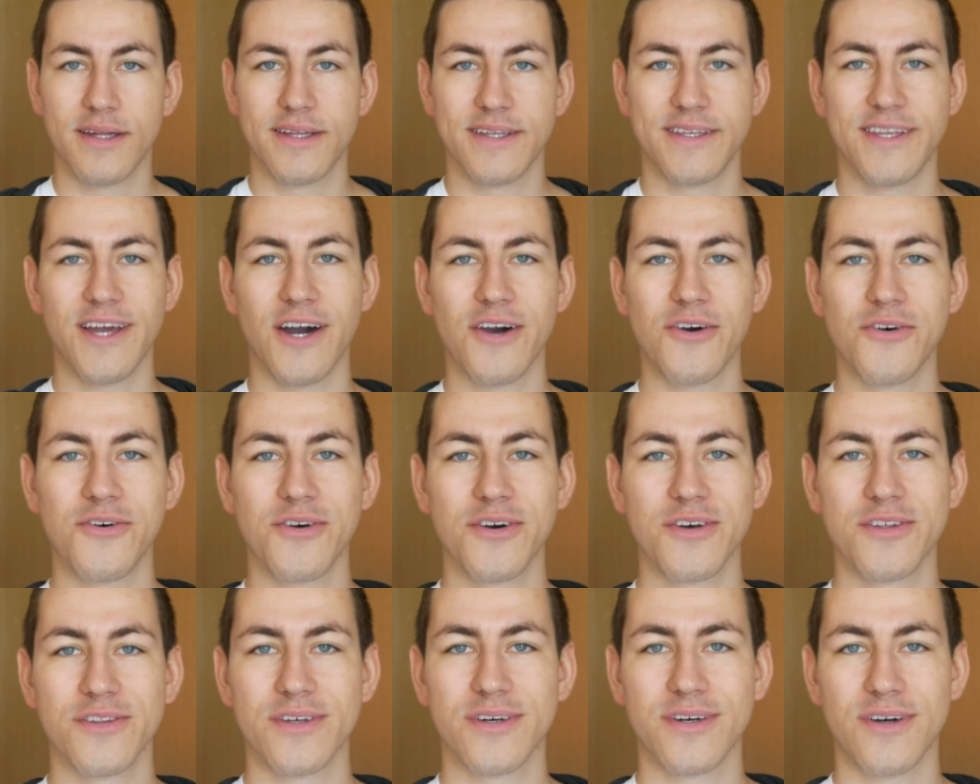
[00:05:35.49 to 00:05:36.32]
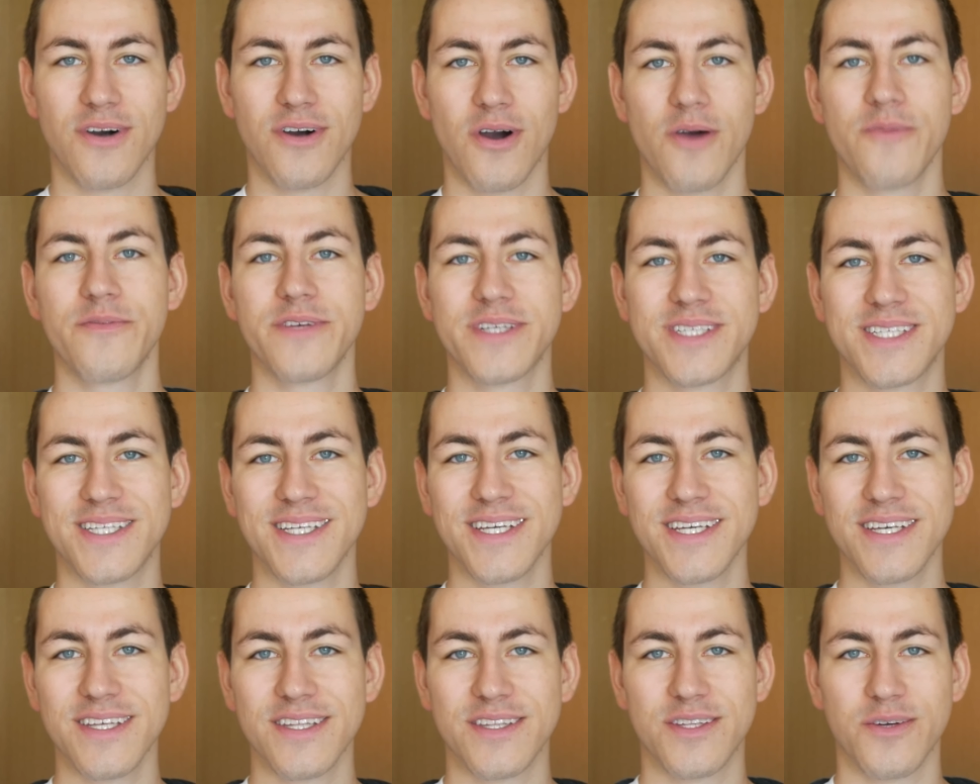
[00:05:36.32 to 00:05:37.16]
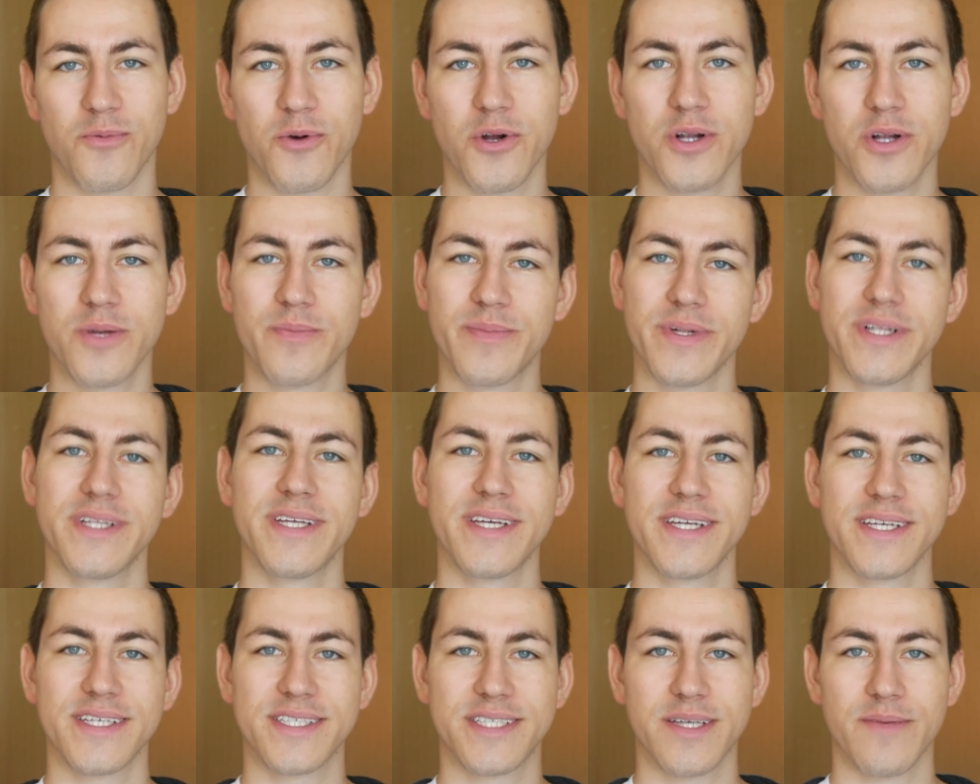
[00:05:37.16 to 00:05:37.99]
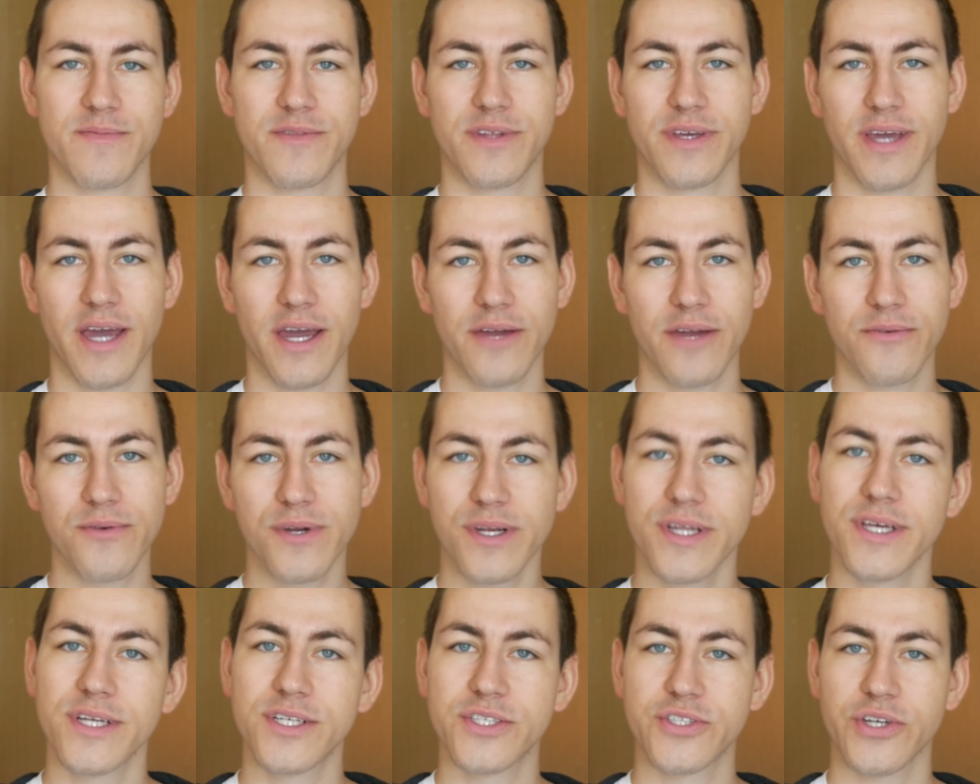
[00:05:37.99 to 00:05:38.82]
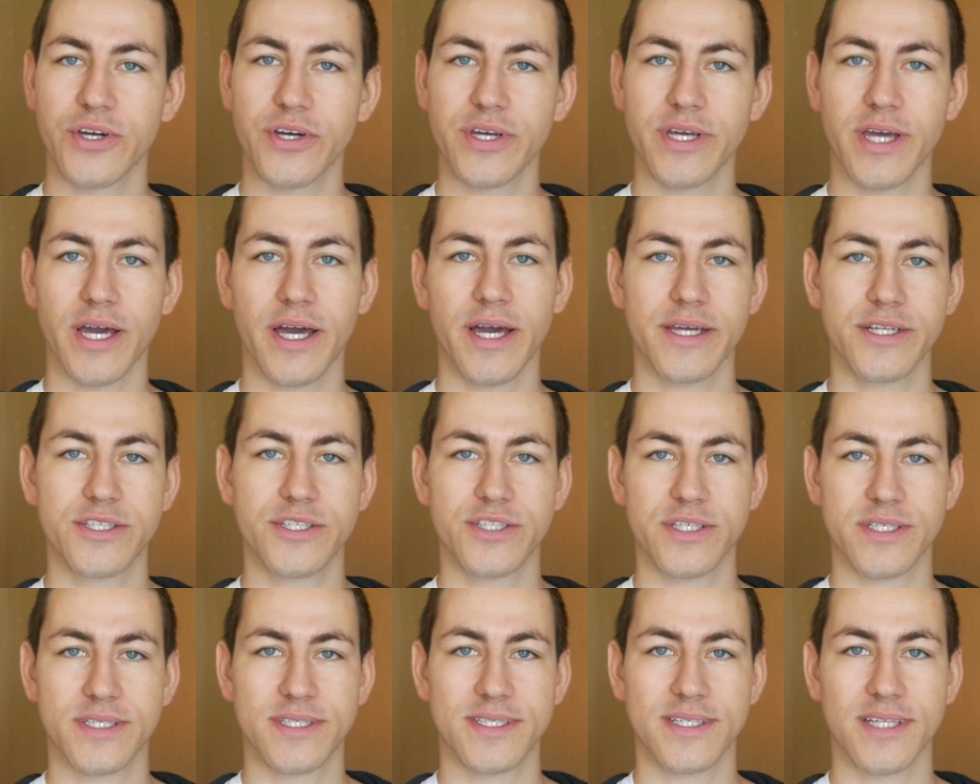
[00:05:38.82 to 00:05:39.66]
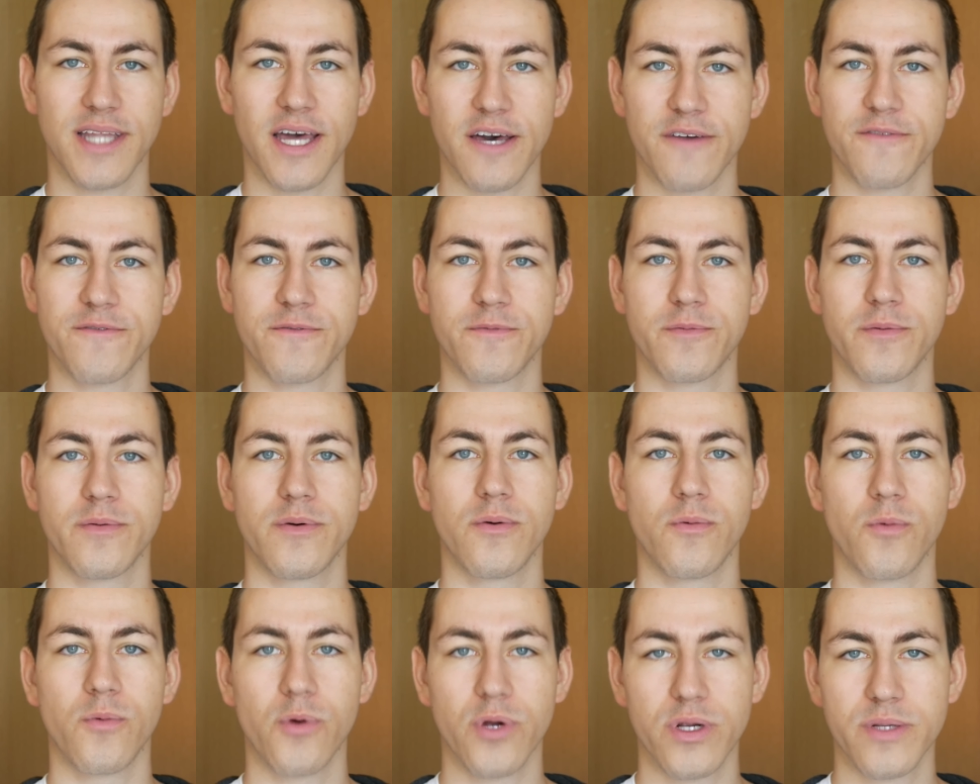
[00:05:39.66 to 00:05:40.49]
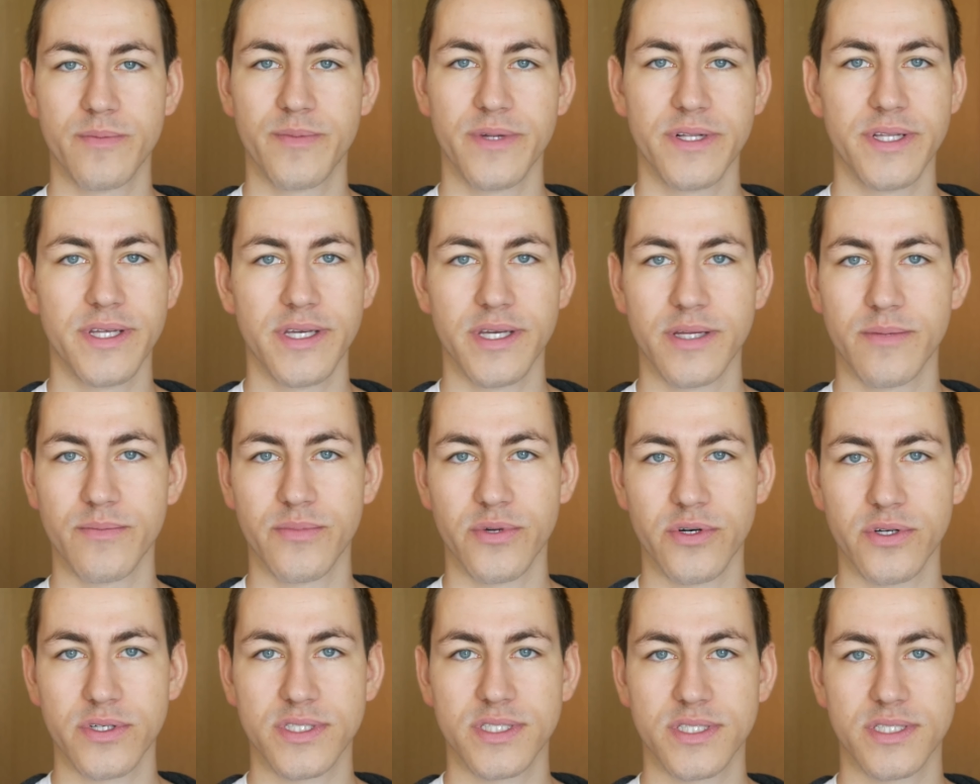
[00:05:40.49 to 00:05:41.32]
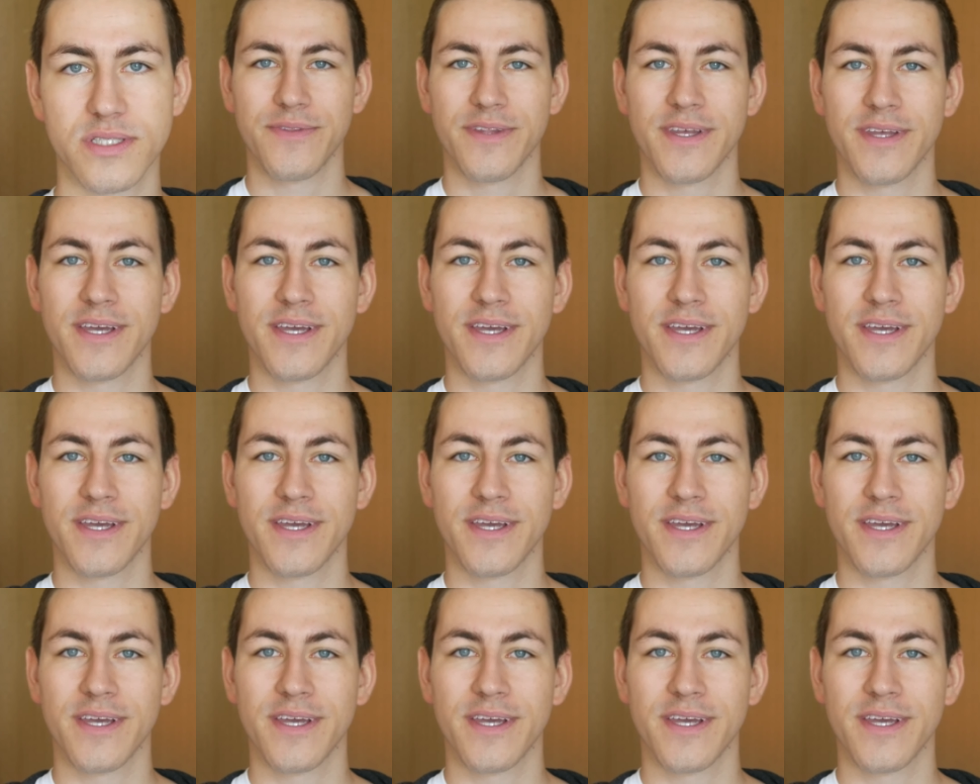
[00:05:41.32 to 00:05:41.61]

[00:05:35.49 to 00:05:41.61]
Now, obviously, the world building is something I really enjoy. I just love world building in books.